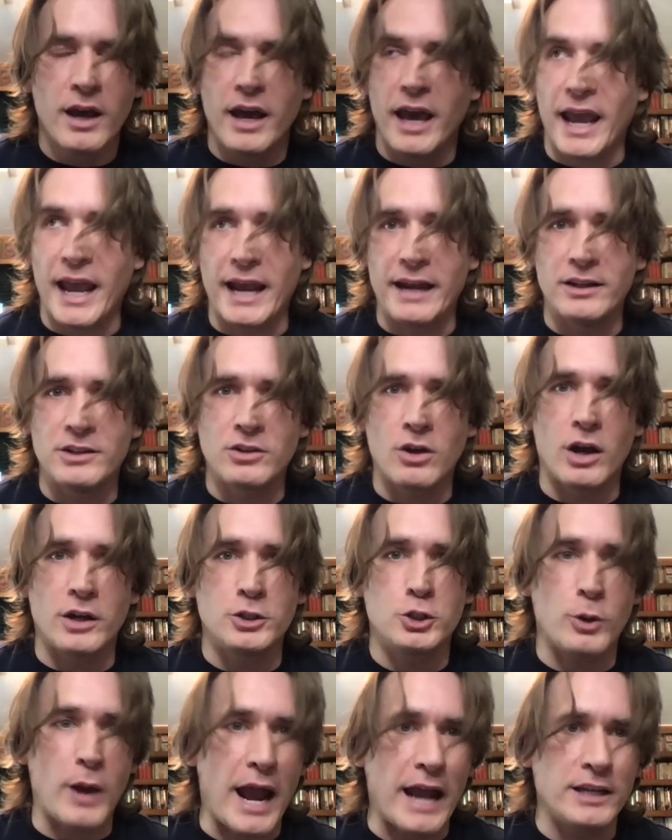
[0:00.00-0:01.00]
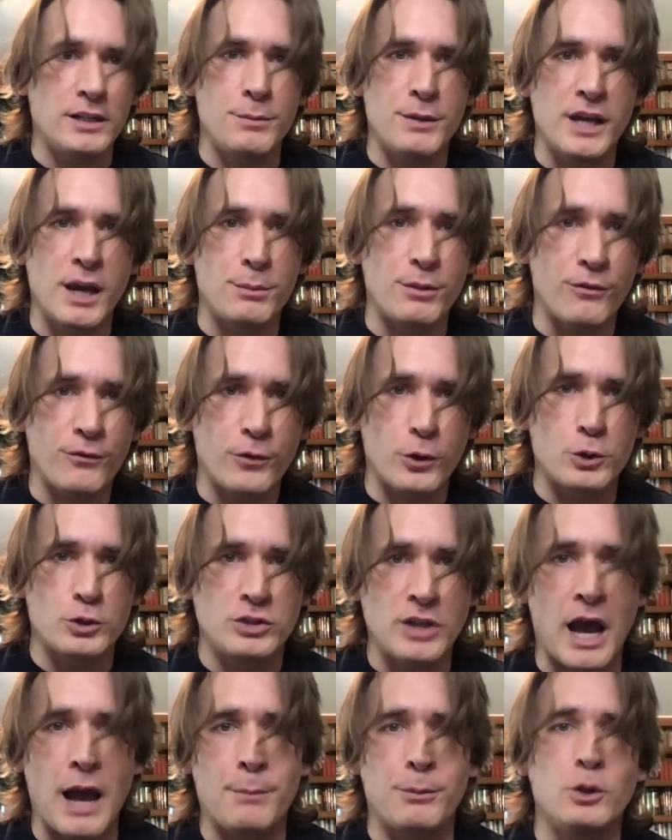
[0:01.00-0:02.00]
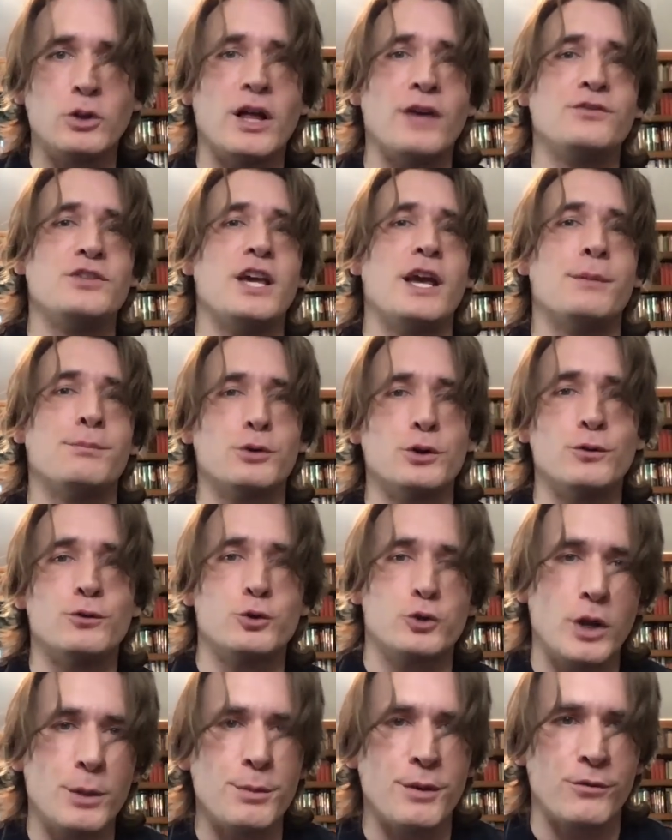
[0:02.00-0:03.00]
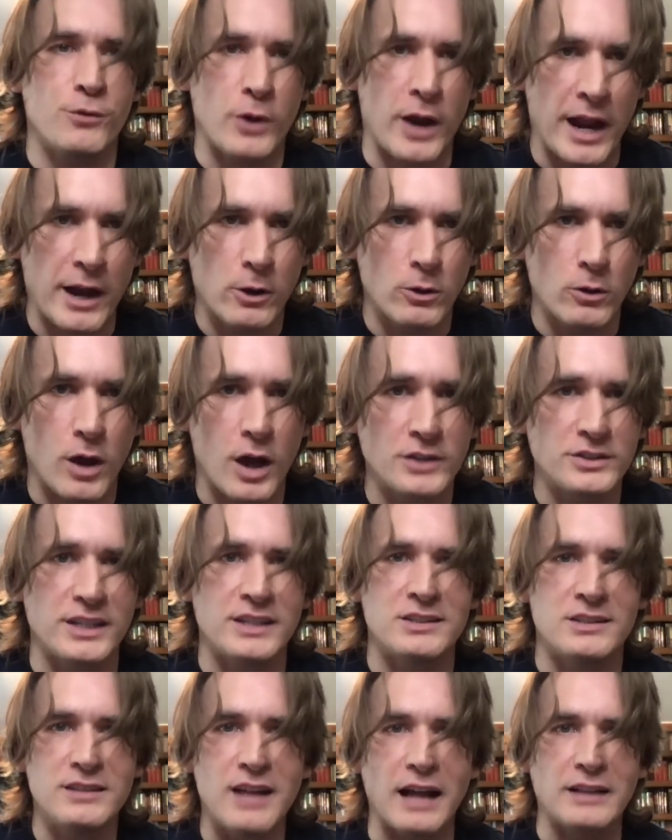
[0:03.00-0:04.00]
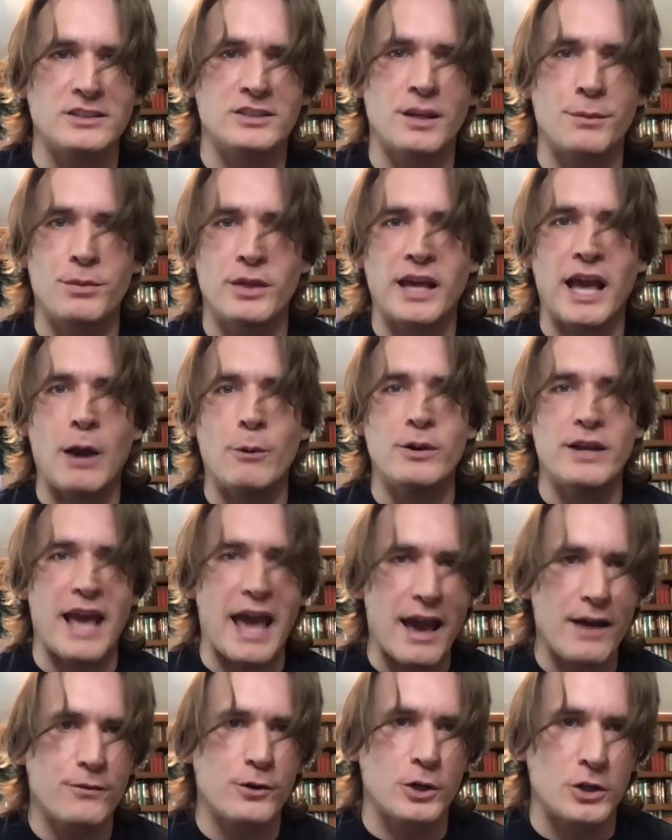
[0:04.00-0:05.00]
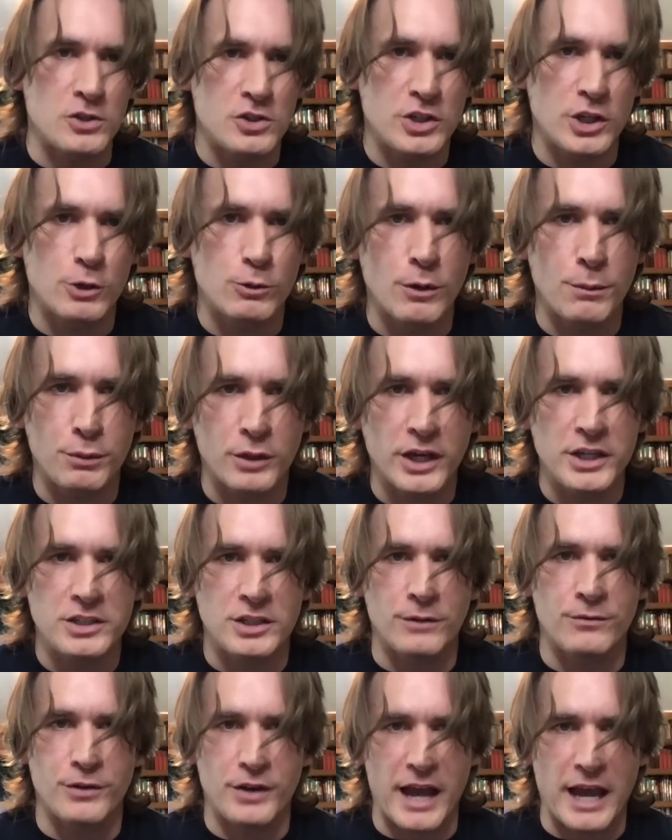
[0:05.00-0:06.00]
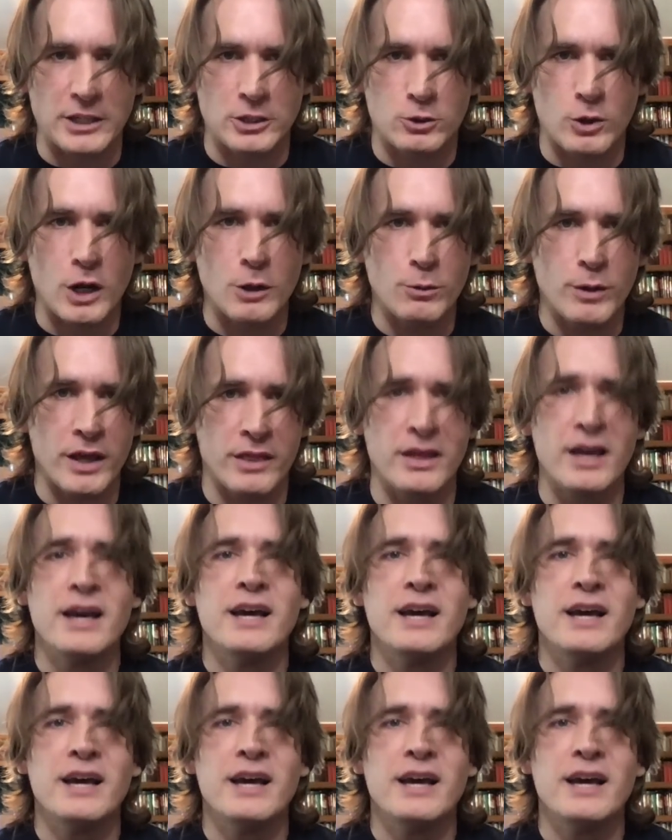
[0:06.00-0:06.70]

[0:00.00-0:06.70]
and is on track to become the first topical FDA-approved treatment for hair loss, is not something I would ever consider replacing finasteride with,